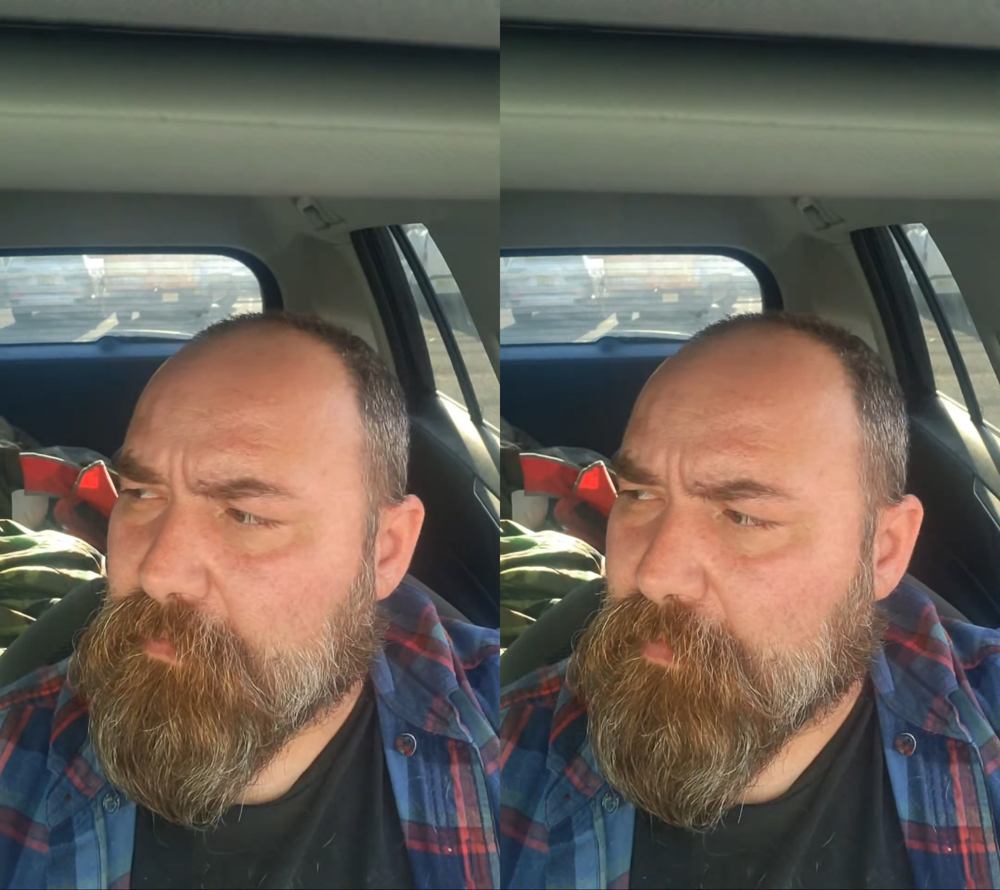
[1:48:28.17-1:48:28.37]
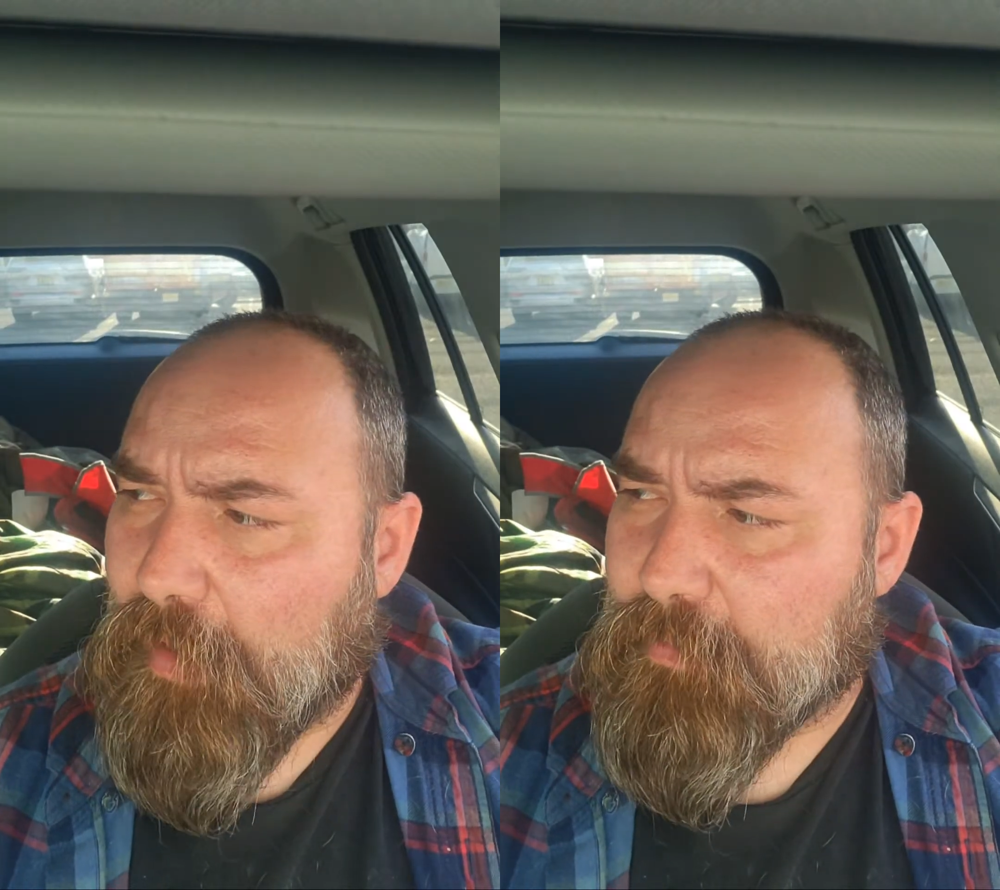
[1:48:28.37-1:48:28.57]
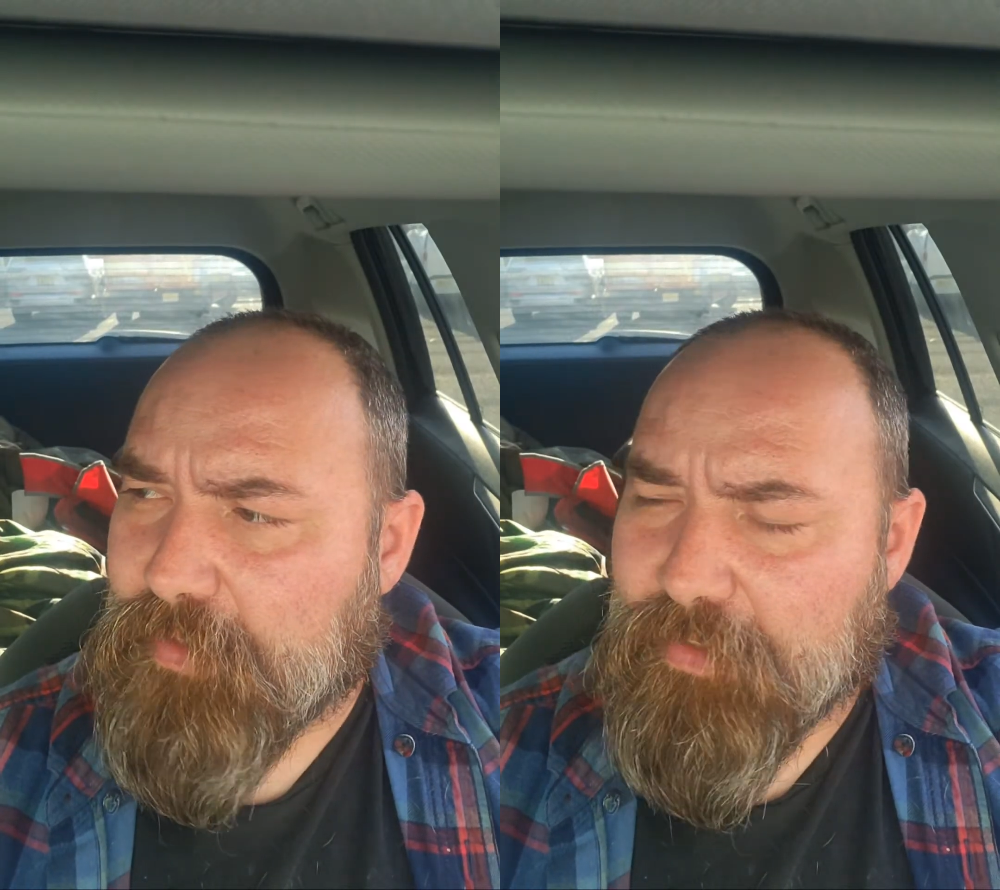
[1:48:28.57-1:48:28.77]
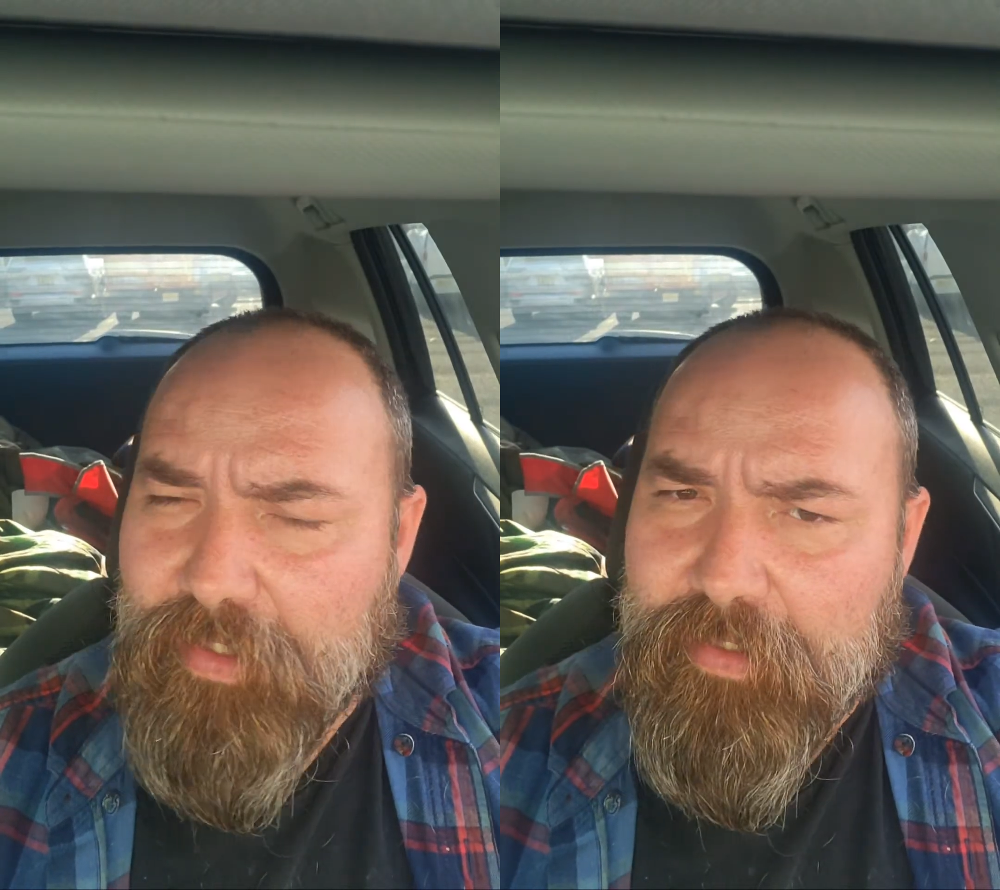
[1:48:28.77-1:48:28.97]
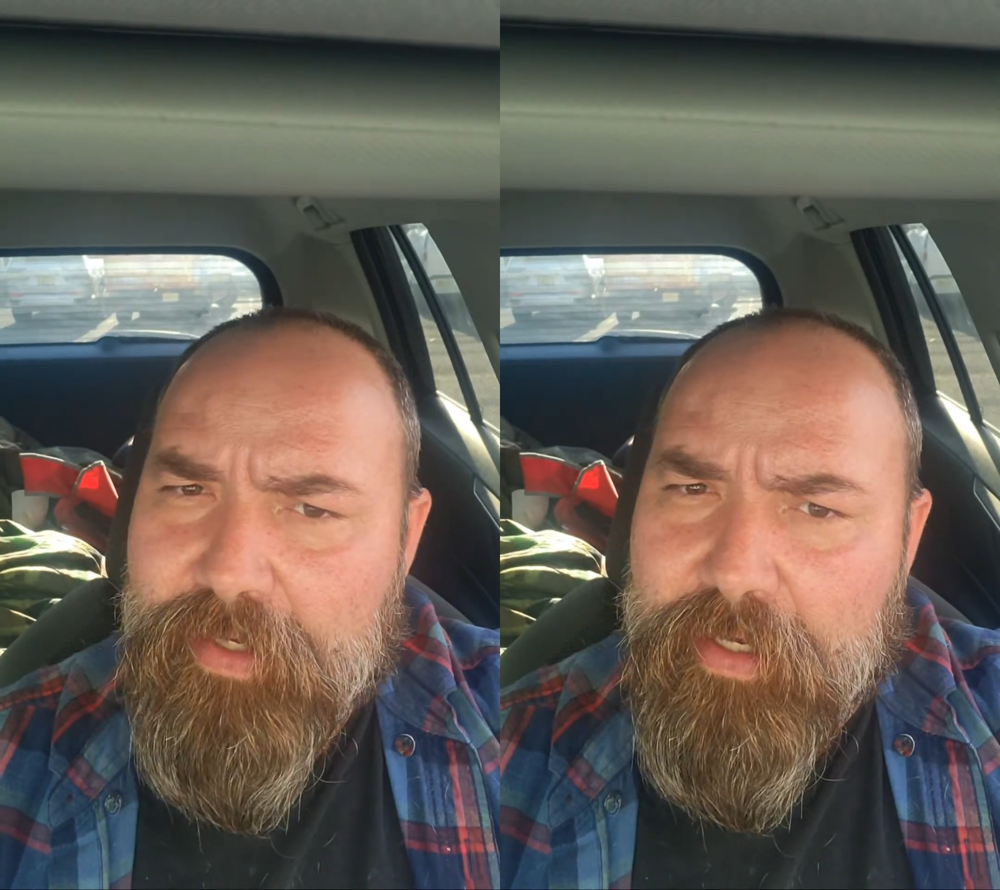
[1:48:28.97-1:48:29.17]
I'm just not that
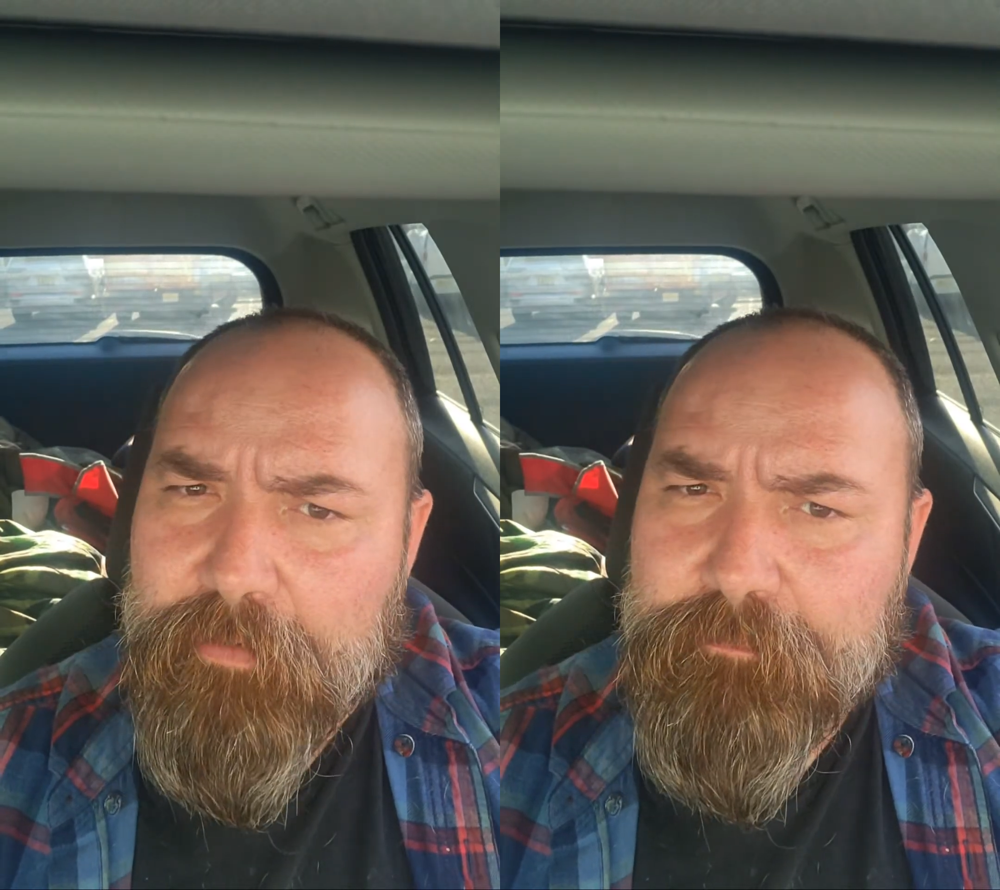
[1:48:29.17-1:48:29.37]
guy.